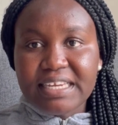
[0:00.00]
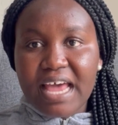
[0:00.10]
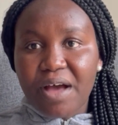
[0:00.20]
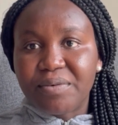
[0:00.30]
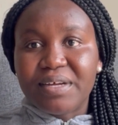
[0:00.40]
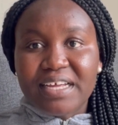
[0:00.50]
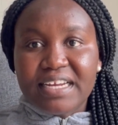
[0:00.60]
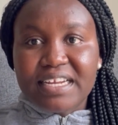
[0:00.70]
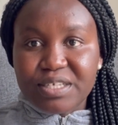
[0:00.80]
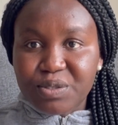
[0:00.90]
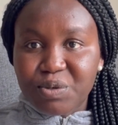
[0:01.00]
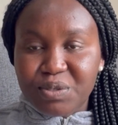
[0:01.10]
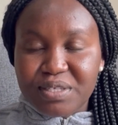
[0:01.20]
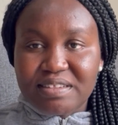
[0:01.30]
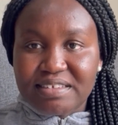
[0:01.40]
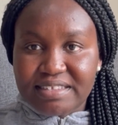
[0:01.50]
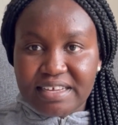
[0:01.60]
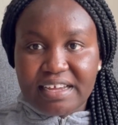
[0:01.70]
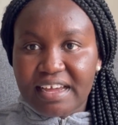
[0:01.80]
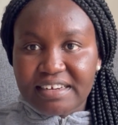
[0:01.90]
Now, let's go to the
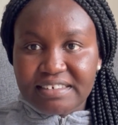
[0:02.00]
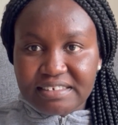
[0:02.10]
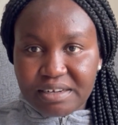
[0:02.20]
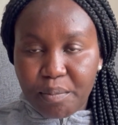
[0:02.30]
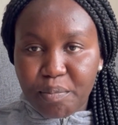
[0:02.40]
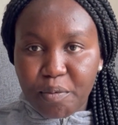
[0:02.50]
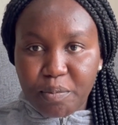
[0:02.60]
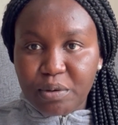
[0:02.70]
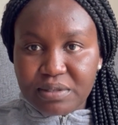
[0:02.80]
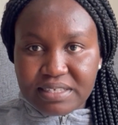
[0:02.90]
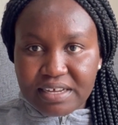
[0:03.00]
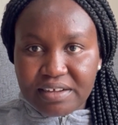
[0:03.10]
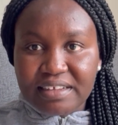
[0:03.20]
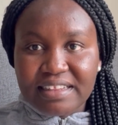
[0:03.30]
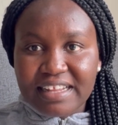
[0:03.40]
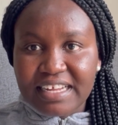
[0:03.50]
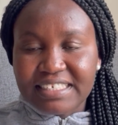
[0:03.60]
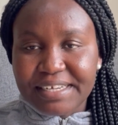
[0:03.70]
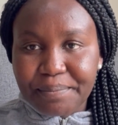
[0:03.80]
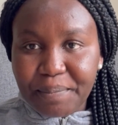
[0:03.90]
second proposal that
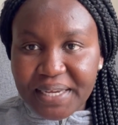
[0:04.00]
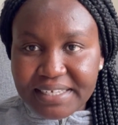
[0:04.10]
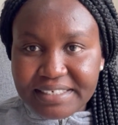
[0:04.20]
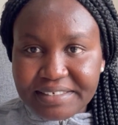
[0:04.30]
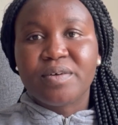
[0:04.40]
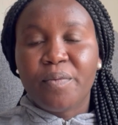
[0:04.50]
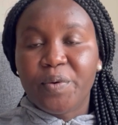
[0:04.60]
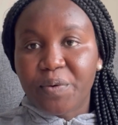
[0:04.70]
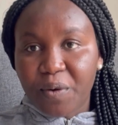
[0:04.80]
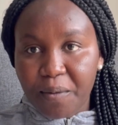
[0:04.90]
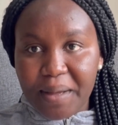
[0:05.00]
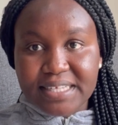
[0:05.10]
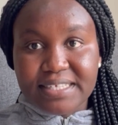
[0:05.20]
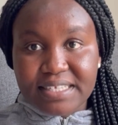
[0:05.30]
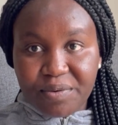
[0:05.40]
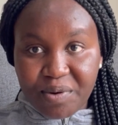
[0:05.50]
they made. We'll go back to the